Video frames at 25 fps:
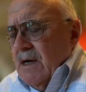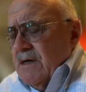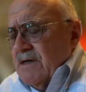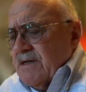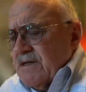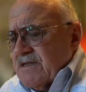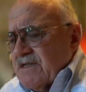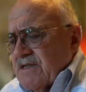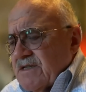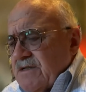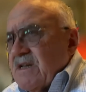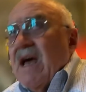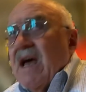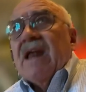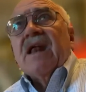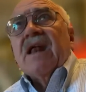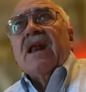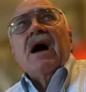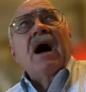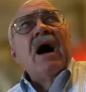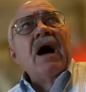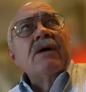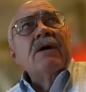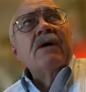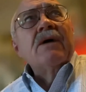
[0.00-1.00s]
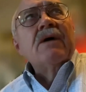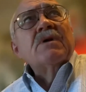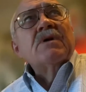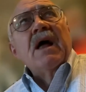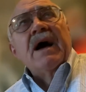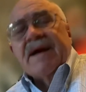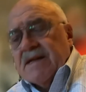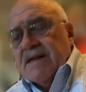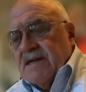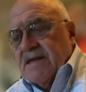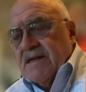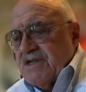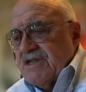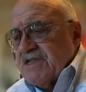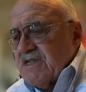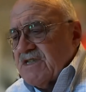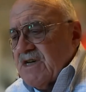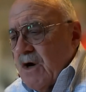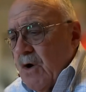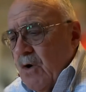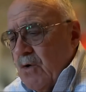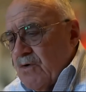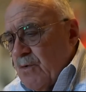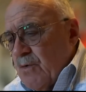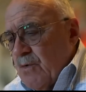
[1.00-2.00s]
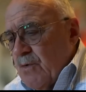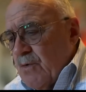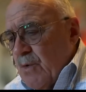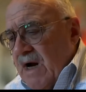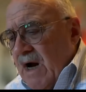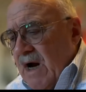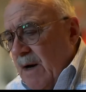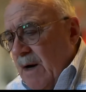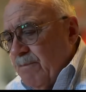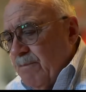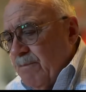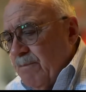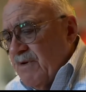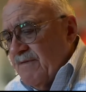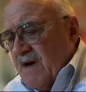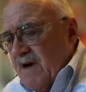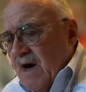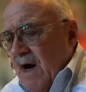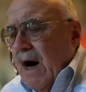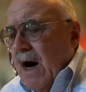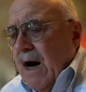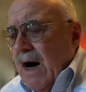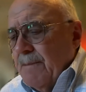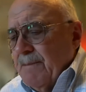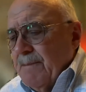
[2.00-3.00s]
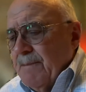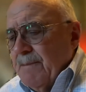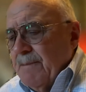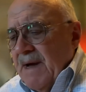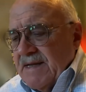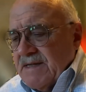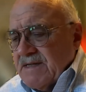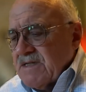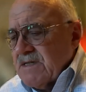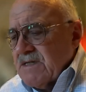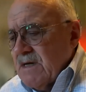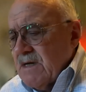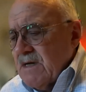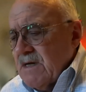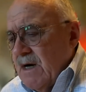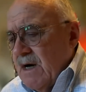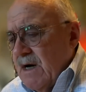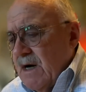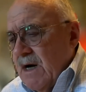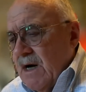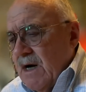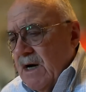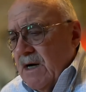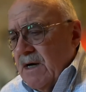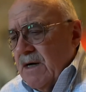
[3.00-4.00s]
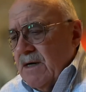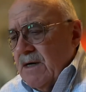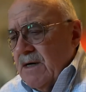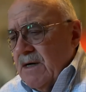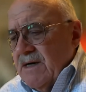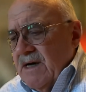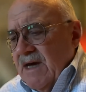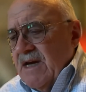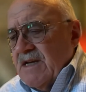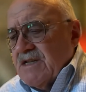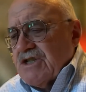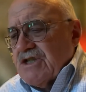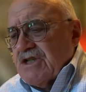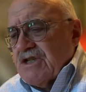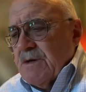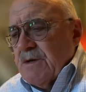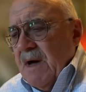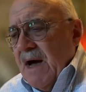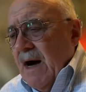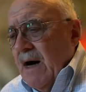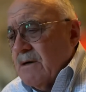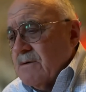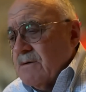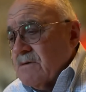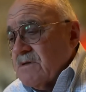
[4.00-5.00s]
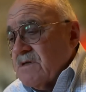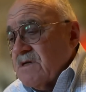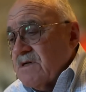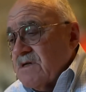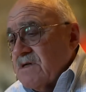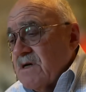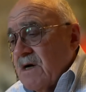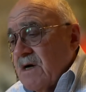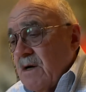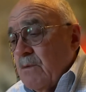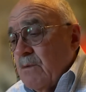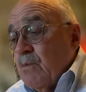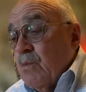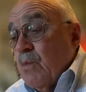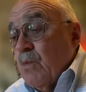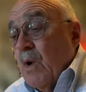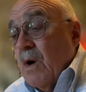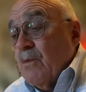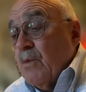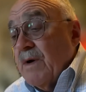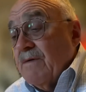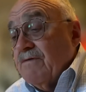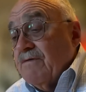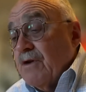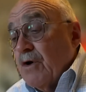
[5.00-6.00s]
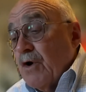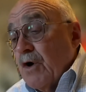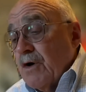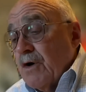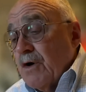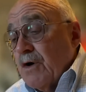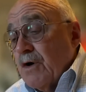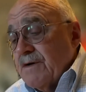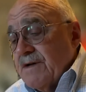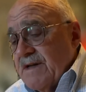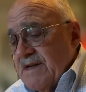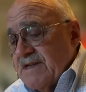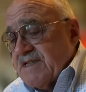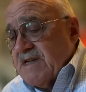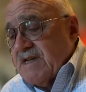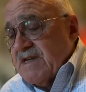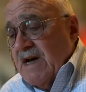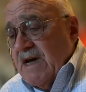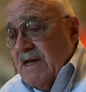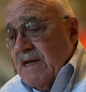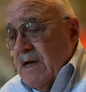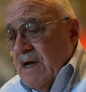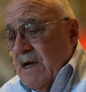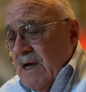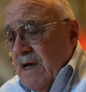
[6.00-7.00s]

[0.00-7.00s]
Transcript: Suzanne and I would like to just go to a couple of comments each about what we've learned in this data